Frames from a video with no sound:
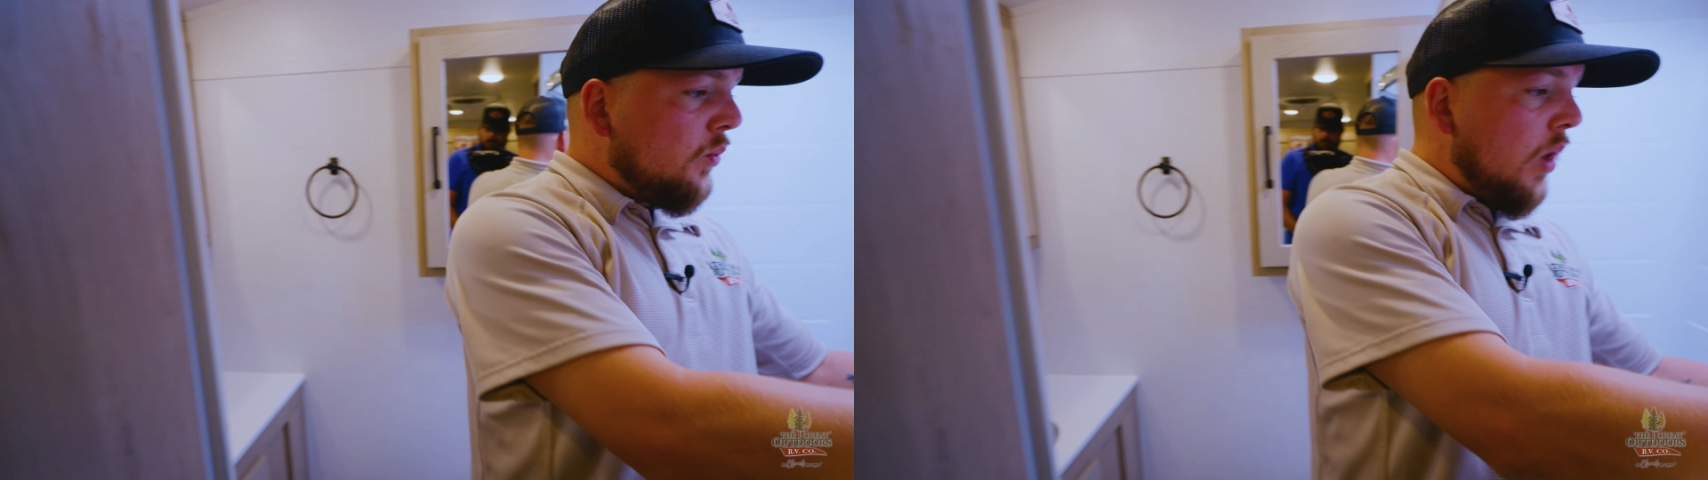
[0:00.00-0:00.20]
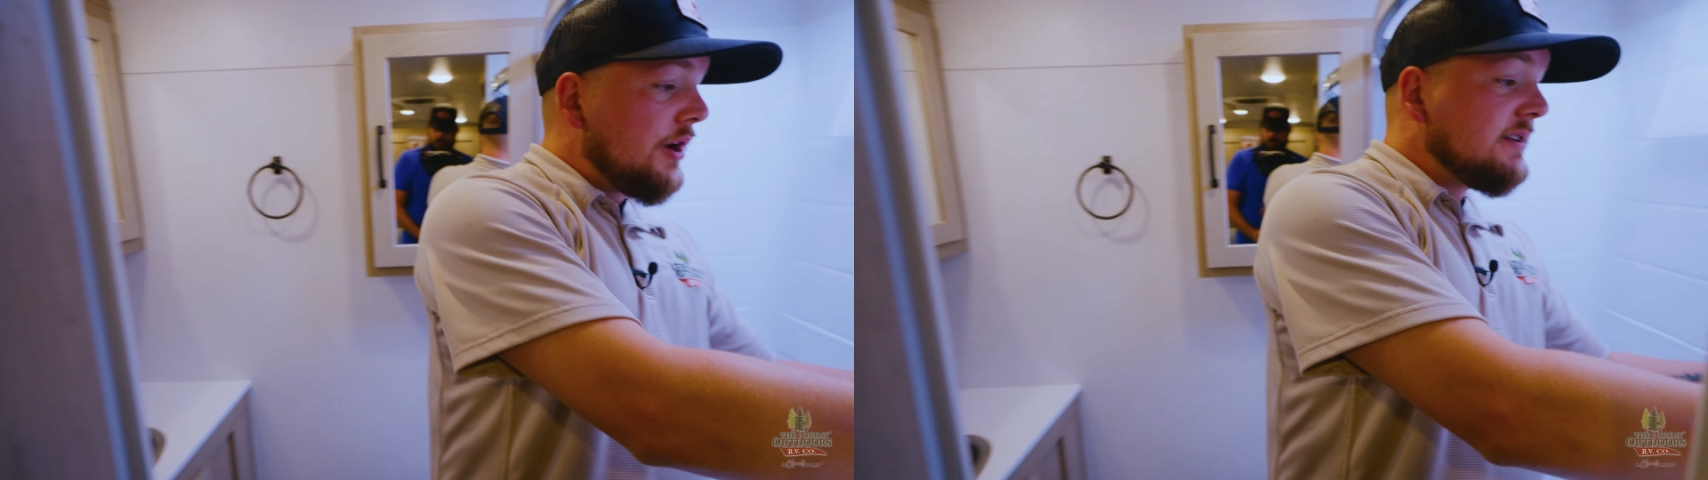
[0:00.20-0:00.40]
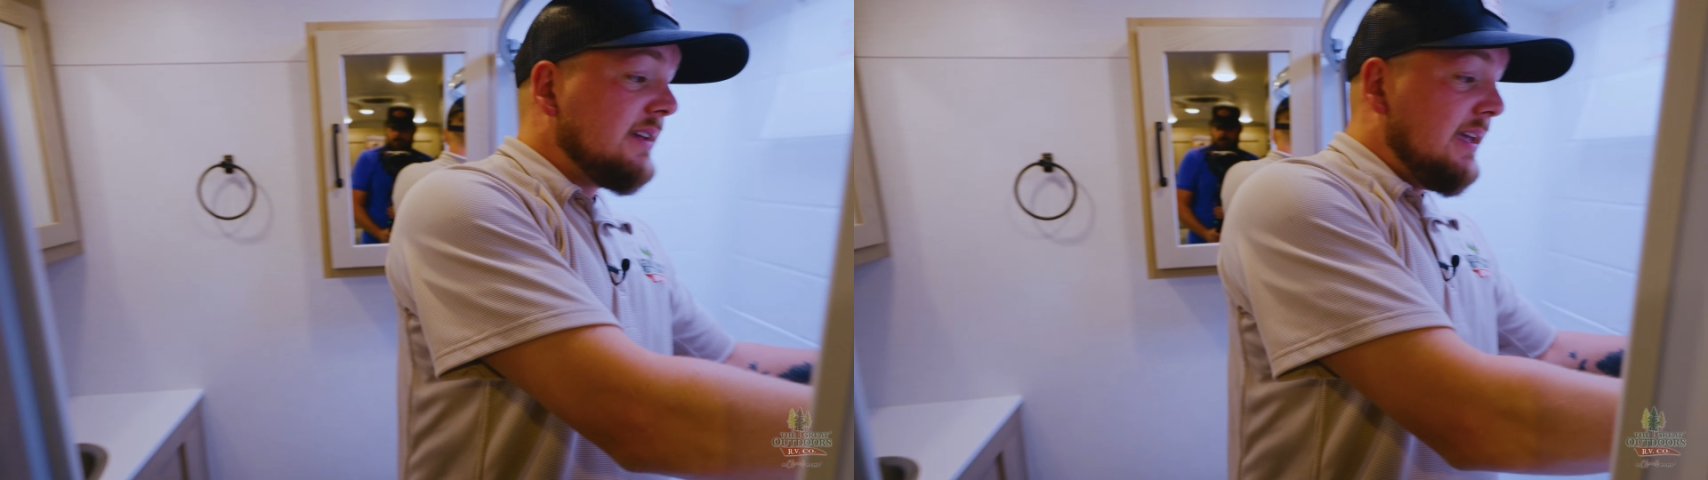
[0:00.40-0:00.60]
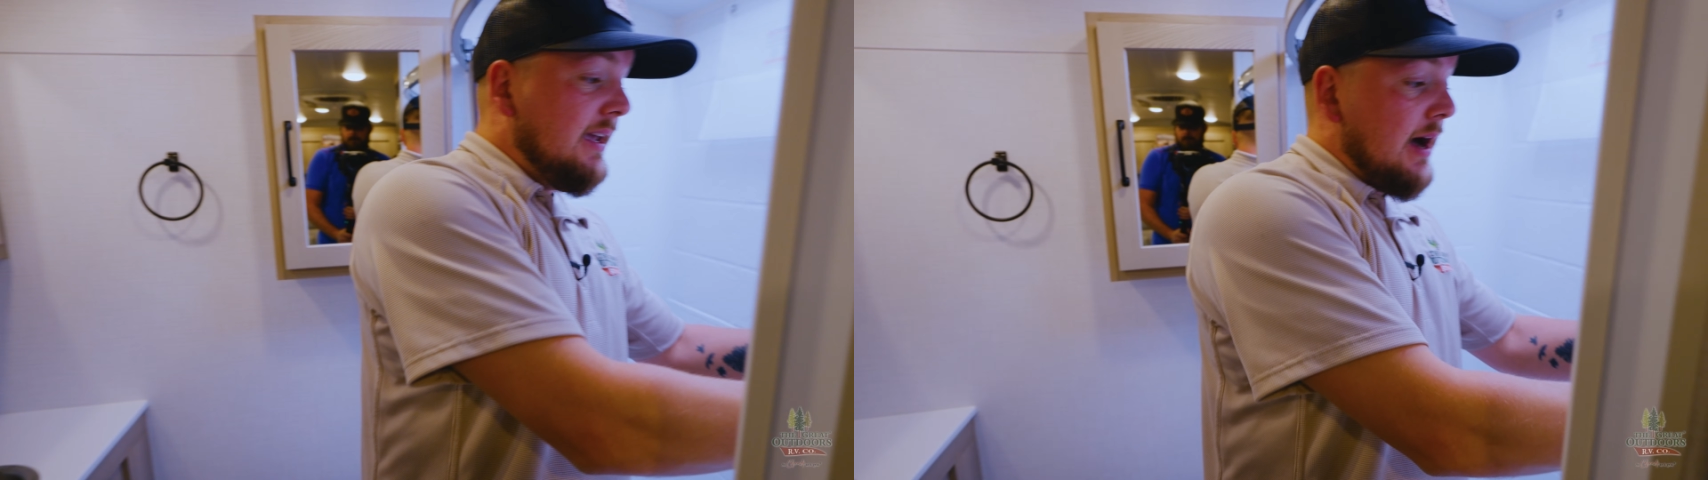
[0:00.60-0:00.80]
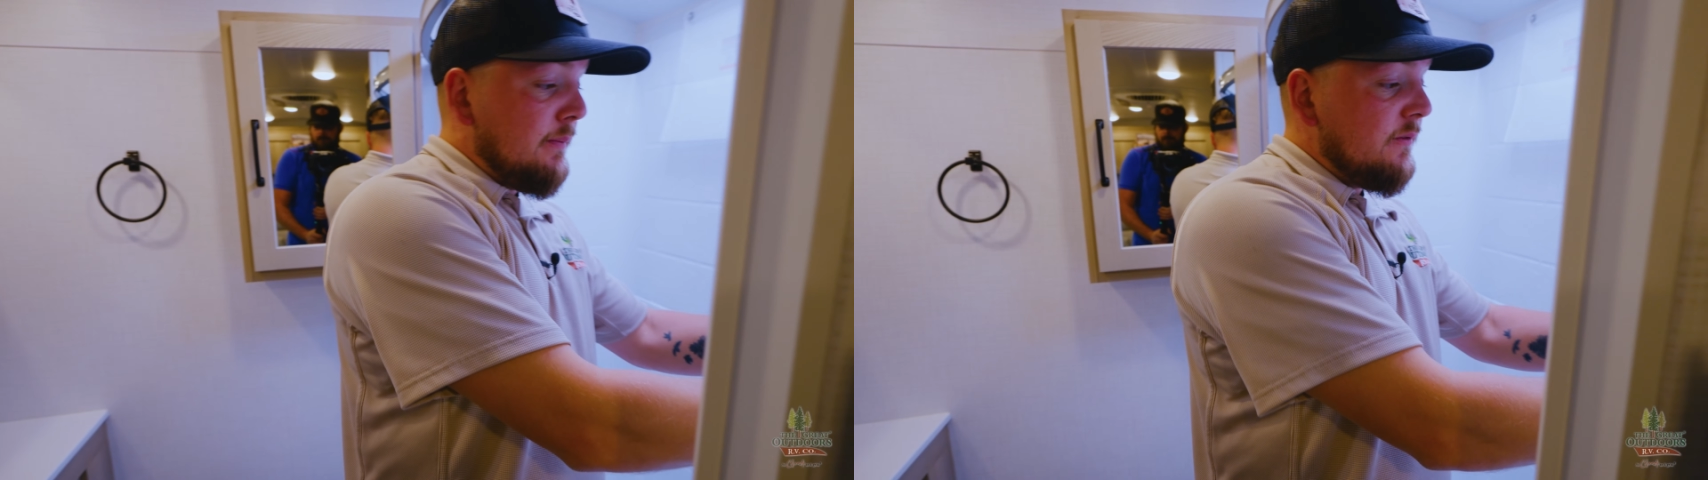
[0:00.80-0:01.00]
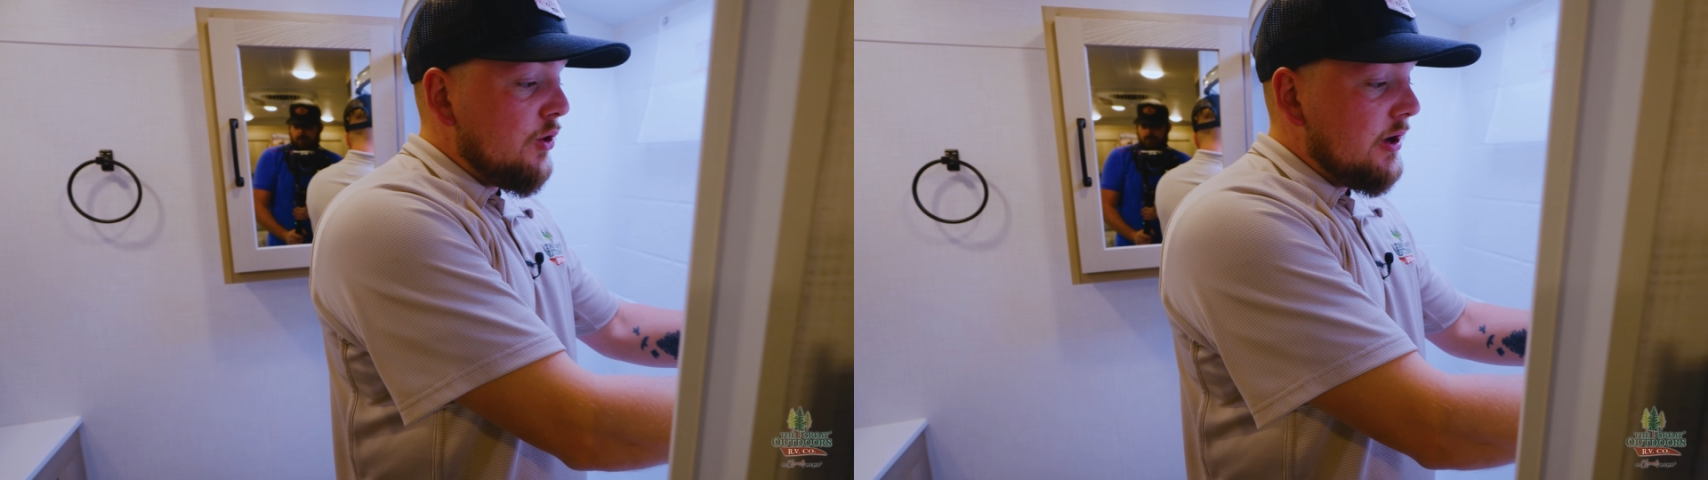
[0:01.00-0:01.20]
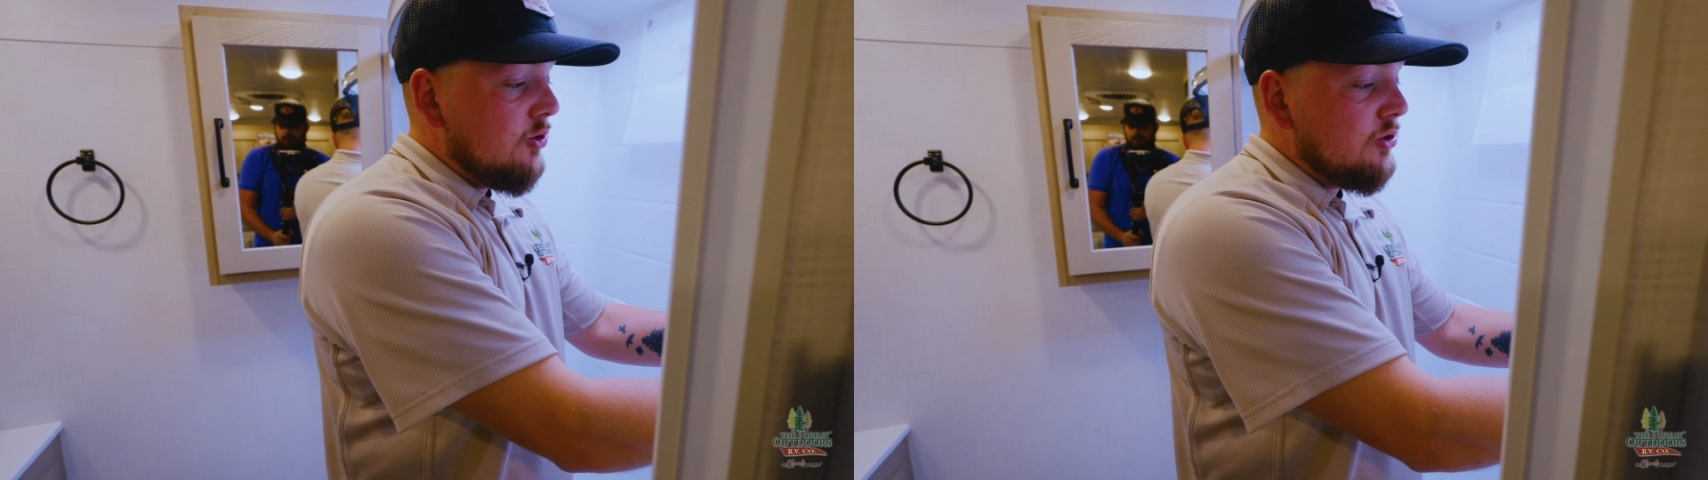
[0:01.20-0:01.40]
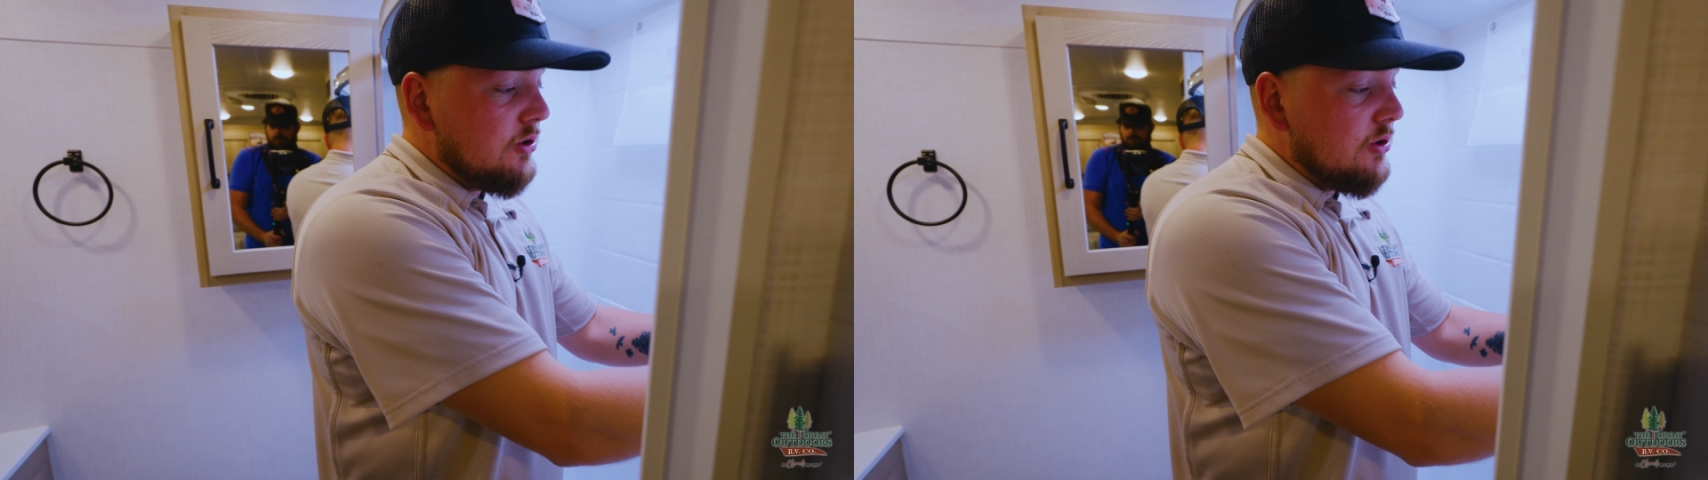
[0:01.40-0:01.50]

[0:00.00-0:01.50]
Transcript: water to heat up for you,